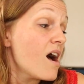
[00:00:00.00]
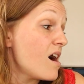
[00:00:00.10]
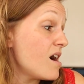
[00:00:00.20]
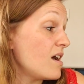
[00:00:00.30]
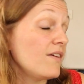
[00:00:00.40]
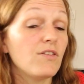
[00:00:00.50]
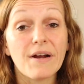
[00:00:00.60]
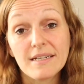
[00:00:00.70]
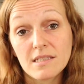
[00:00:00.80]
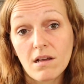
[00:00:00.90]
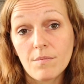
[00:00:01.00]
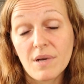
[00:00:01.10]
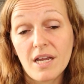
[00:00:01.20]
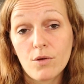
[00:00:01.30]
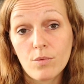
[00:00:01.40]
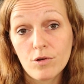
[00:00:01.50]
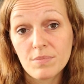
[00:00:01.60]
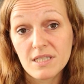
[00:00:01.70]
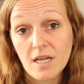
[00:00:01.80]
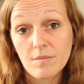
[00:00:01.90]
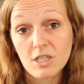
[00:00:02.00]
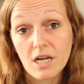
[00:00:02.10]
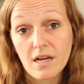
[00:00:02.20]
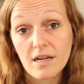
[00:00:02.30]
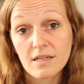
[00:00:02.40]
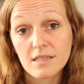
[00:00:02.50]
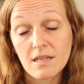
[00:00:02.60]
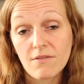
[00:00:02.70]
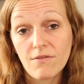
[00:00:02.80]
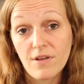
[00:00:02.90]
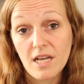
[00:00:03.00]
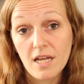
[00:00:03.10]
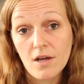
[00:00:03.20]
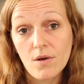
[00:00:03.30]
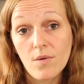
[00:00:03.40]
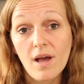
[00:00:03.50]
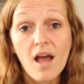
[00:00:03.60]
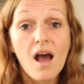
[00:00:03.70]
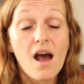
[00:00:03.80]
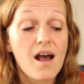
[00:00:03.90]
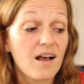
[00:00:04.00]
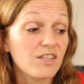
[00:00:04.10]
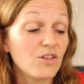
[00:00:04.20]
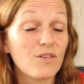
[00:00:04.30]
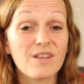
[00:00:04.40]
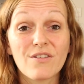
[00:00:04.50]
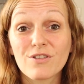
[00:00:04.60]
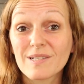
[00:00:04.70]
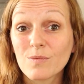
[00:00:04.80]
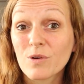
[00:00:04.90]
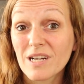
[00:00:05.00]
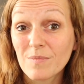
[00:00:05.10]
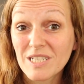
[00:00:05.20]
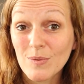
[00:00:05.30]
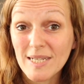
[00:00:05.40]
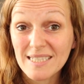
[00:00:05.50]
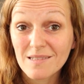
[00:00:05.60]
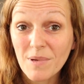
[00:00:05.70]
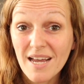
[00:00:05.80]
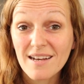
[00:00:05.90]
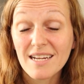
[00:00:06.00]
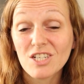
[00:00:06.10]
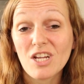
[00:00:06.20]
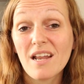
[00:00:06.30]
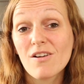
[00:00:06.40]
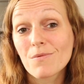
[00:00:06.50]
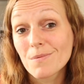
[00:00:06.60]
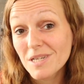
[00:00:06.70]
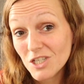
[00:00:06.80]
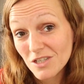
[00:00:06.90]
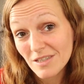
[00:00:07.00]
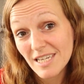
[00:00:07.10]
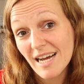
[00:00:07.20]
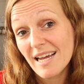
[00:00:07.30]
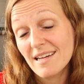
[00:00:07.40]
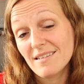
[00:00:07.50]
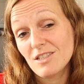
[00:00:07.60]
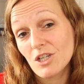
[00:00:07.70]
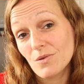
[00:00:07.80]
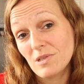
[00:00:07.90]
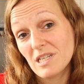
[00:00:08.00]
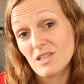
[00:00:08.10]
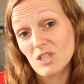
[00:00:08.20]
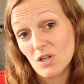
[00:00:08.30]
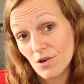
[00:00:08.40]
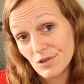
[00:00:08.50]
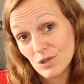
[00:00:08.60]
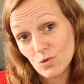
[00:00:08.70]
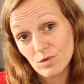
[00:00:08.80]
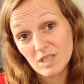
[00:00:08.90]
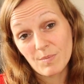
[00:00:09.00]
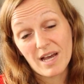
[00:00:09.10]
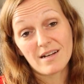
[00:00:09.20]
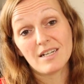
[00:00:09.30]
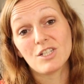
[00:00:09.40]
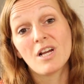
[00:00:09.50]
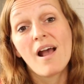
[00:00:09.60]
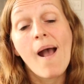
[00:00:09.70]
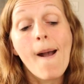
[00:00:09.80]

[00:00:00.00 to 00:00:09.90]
If you guys saw my group subjects video, you know that first we're going to be doing Spanish, and originally I had chosen Song School Spanish,